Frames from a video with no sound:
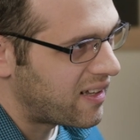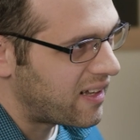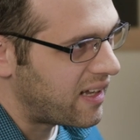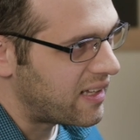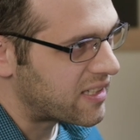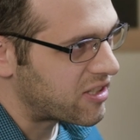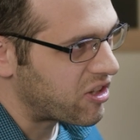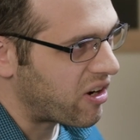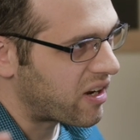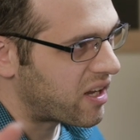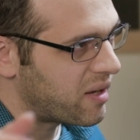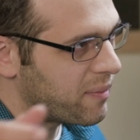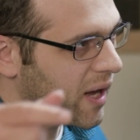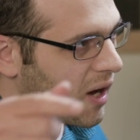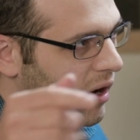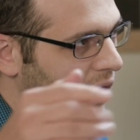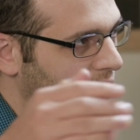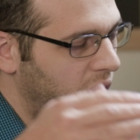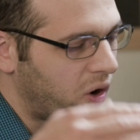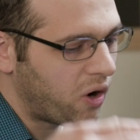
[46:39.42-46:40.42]
It's talking
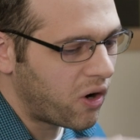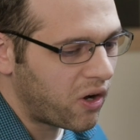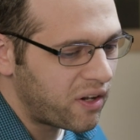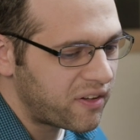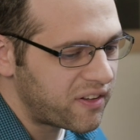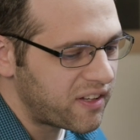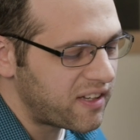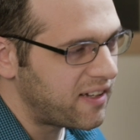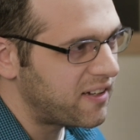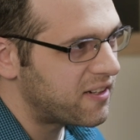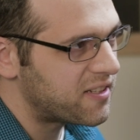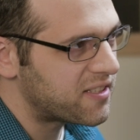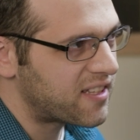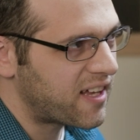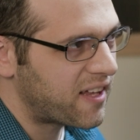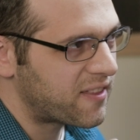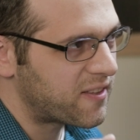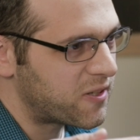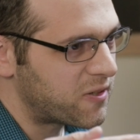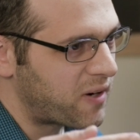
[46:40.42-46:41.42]
about all the years
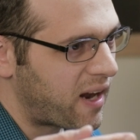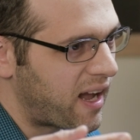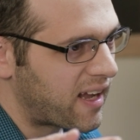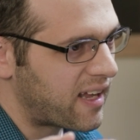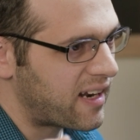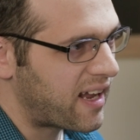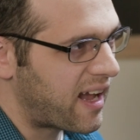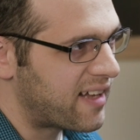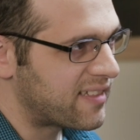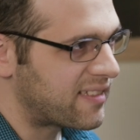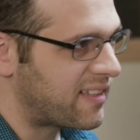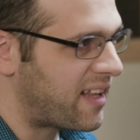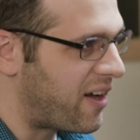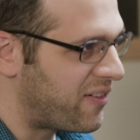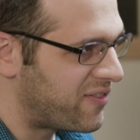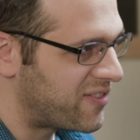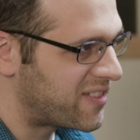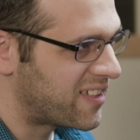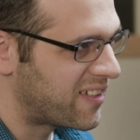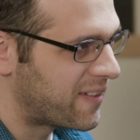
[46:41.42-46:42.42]
that the dragon has
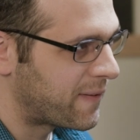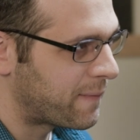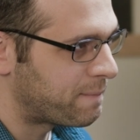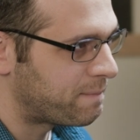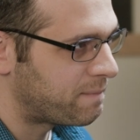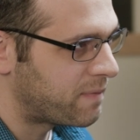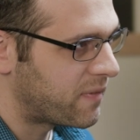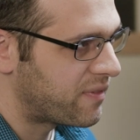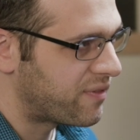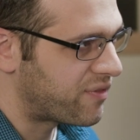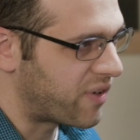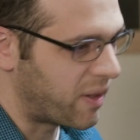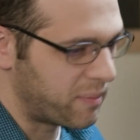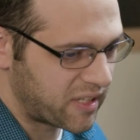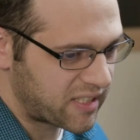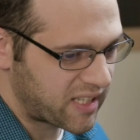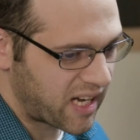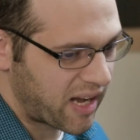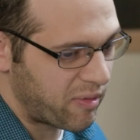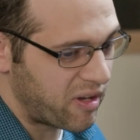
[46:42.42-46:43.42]
left from
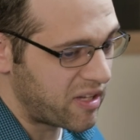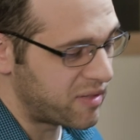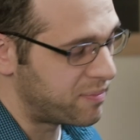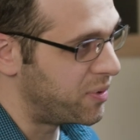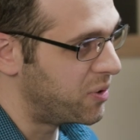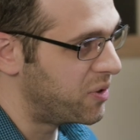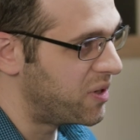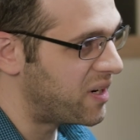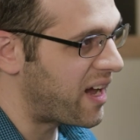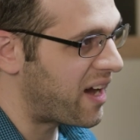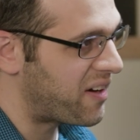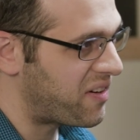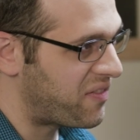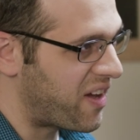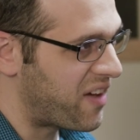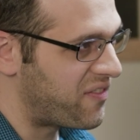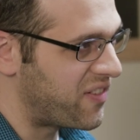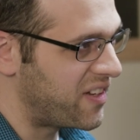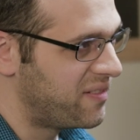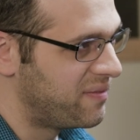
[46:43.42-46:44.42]
the time he's booted out of
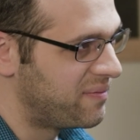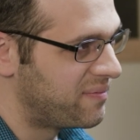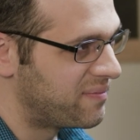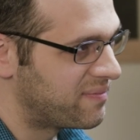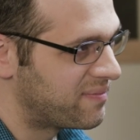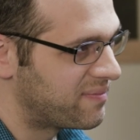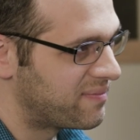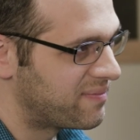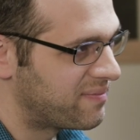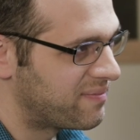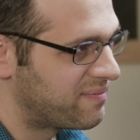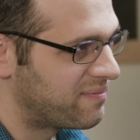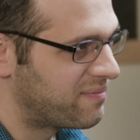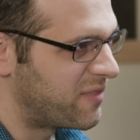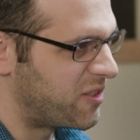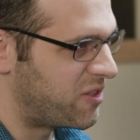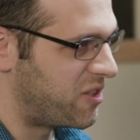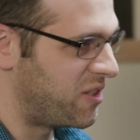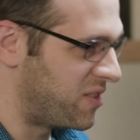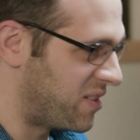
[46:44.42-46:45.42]
heaven,
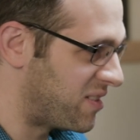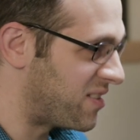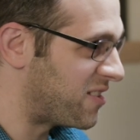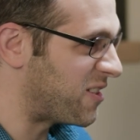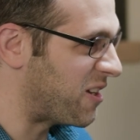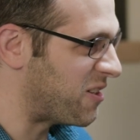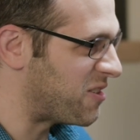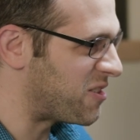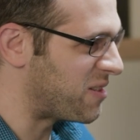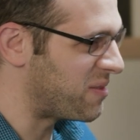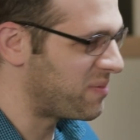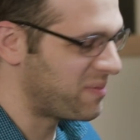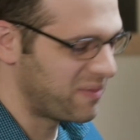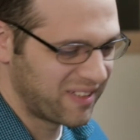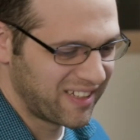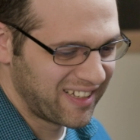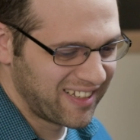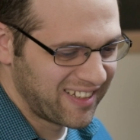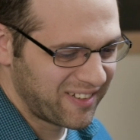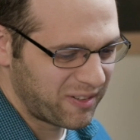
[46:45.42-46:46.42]
the Jesus ascension,
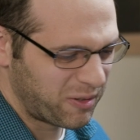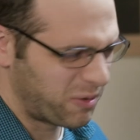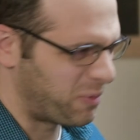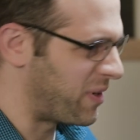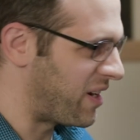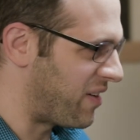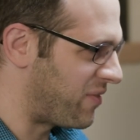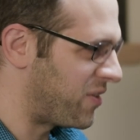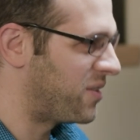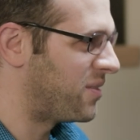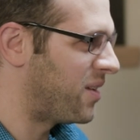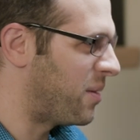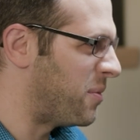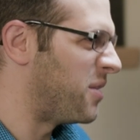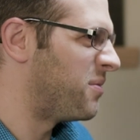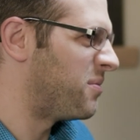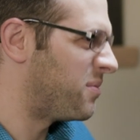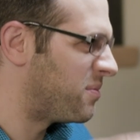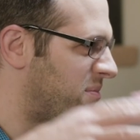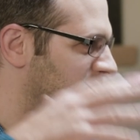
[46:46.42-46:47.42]
or whatever. I
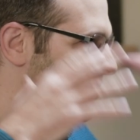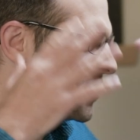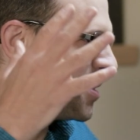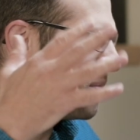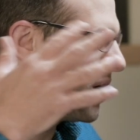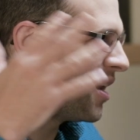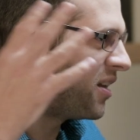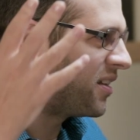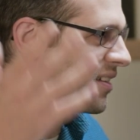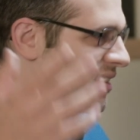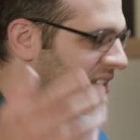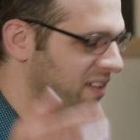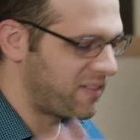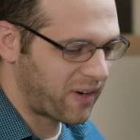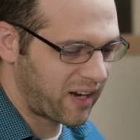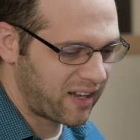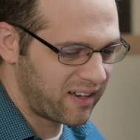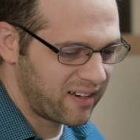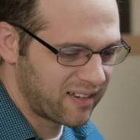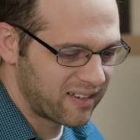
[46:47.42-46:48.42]
mean, symbolically,
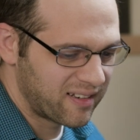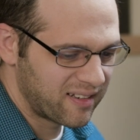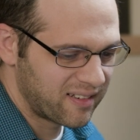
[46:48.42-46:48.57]
right?